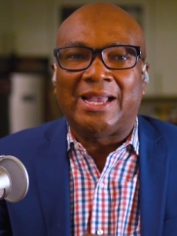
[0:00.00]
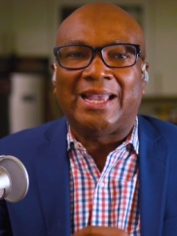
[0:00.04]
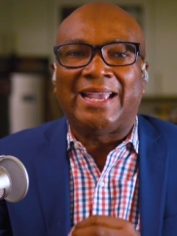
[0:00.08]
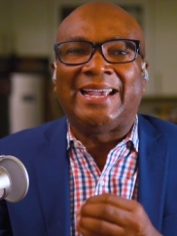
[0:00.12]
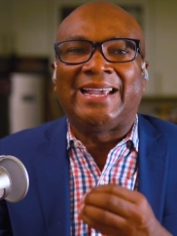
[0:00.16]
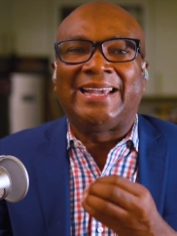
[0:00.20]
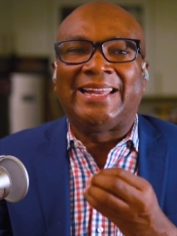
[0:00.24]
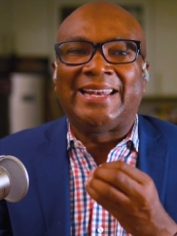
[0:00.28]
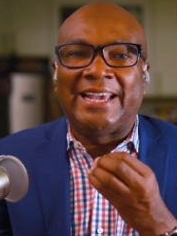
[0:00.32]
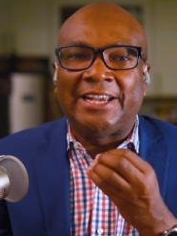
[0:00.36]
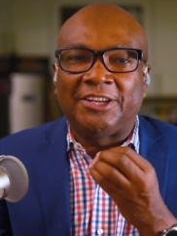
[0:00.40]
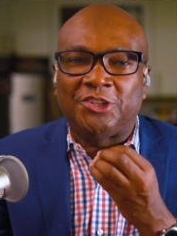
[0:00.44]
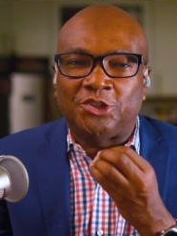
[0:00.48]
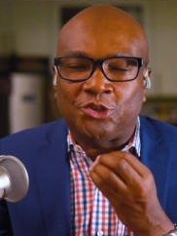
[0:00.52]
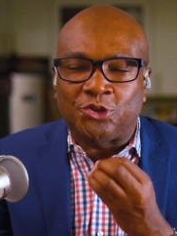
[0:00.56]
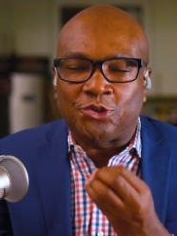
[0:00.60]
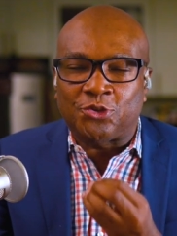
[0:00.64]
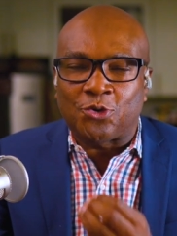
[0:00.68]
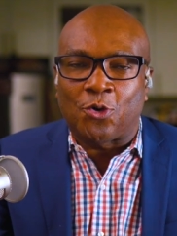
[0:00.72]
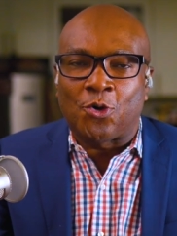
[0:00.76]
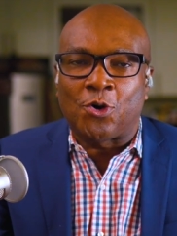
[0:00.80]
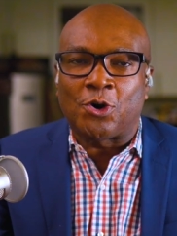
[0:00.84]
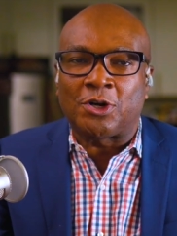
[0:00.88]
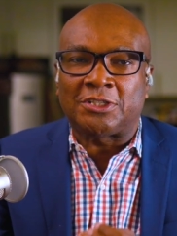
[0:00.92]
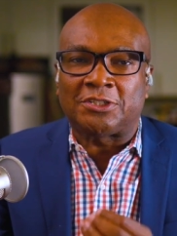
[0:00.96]
in a
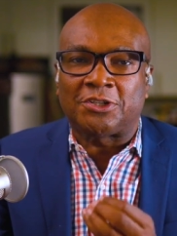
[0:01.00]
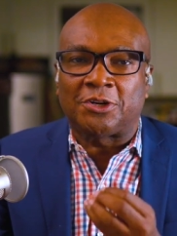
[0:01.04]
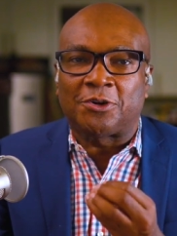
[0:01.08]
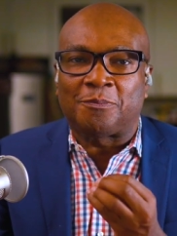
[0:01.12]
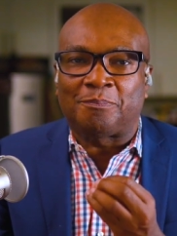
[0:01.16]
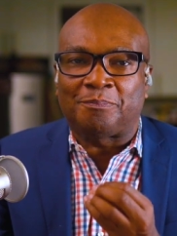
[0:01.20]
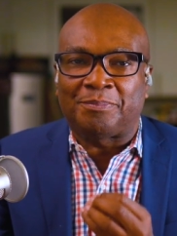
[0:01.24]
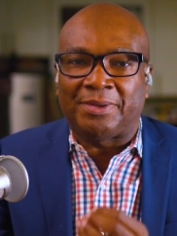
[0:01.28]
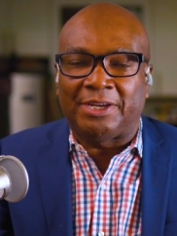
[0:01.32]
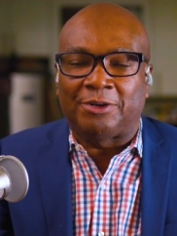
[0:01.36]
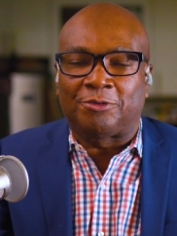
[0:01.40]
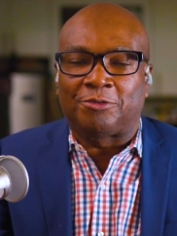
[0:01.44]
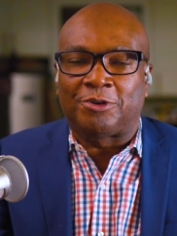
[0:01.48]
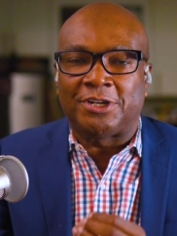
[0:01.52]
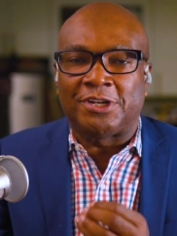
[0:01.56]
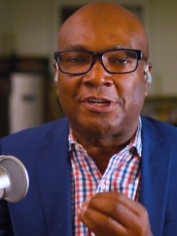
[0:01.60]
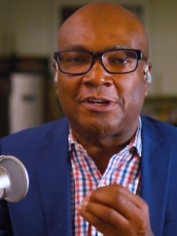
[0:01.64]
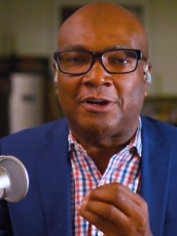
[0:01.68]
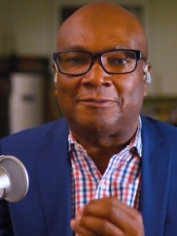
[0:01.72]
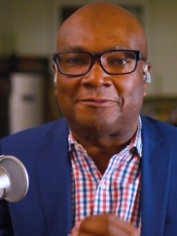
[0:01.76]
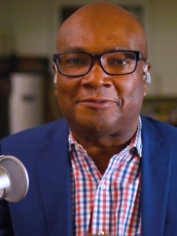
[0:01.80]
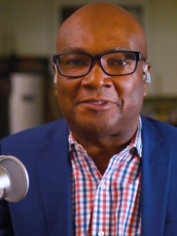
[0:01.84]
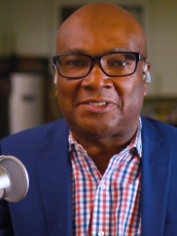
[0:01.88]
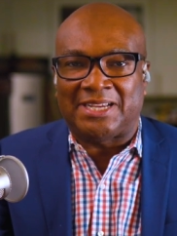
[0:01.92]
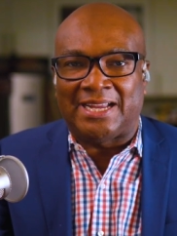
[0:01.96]
shorter period
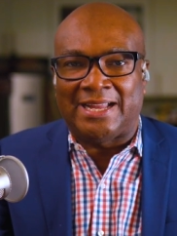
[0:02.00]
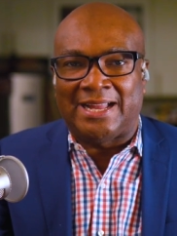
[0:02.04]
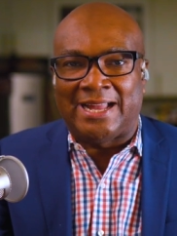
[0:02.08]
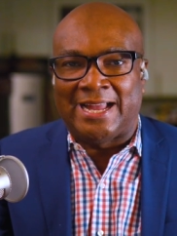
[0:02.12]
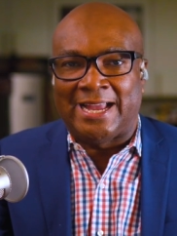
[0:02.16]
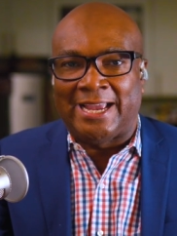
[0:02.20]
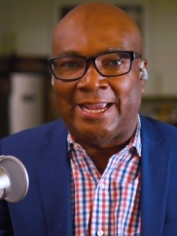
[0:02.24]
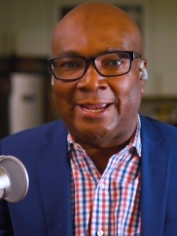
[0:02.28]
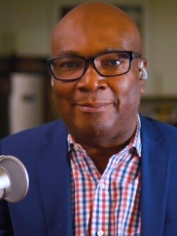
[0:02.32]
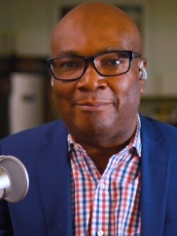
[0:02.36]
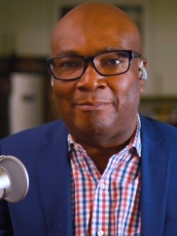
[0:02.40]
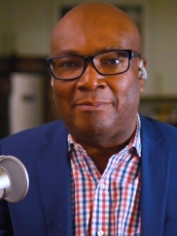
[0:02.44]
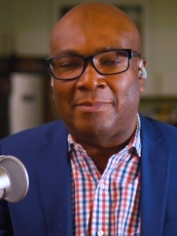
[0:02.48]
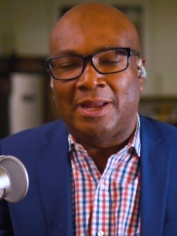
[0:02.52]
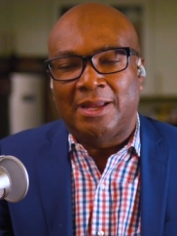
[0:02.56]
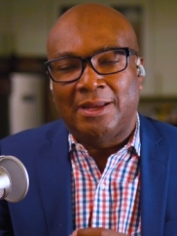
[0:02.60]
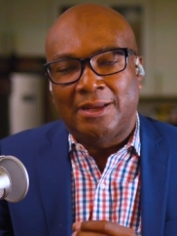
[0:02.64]
of time